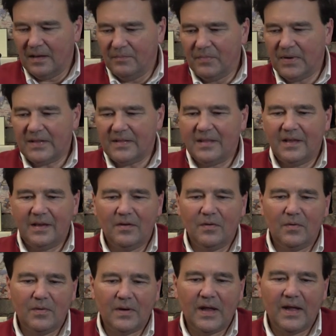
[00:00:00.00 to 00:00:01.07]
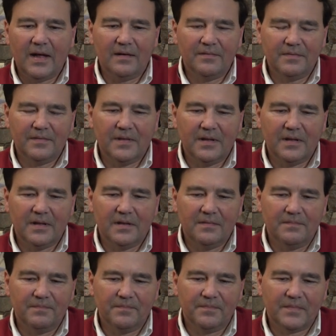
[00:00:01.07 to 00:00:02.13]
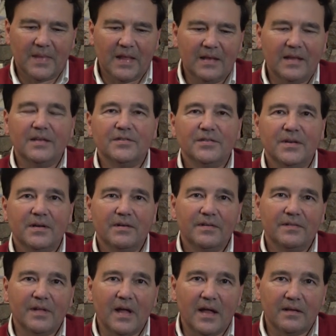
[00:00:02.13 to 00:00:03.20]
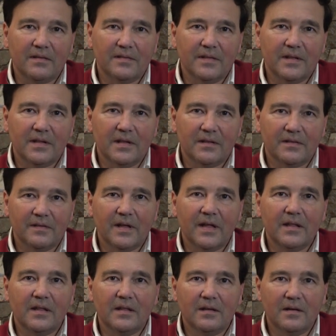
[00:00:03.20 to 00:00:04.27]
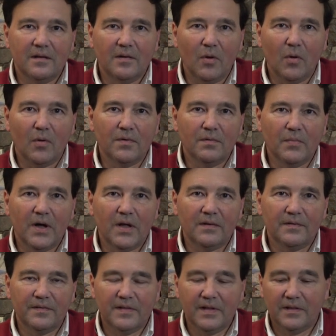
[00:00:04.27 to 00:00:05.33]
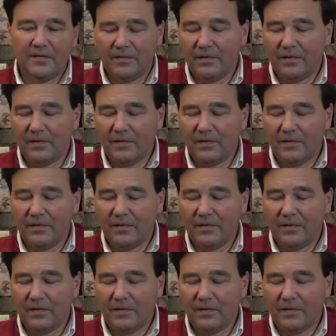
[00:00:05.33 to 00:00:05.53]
But they don't have the legendary status that, let's say, the older models did.